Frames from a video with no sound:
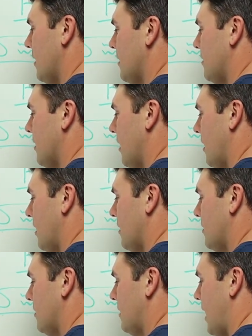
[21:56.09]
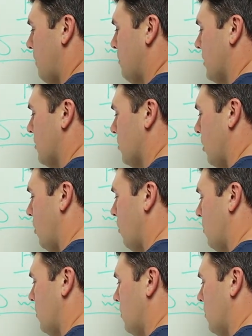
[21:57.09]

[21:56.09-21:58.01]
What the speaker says: is stop the scroll.